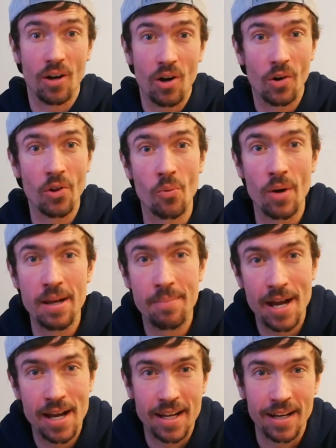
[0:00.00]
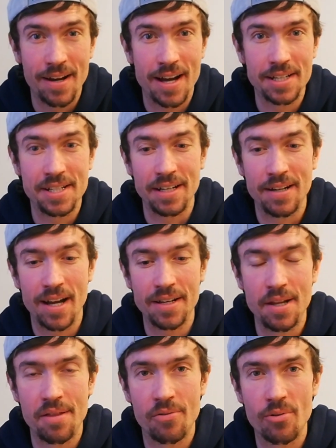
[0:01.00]
all the way back in
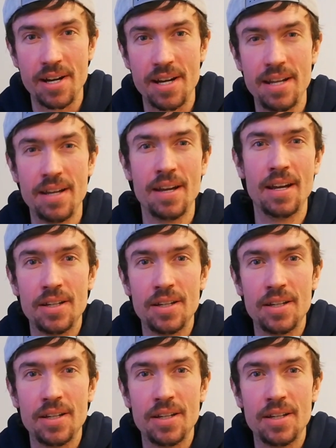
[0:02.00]
1993,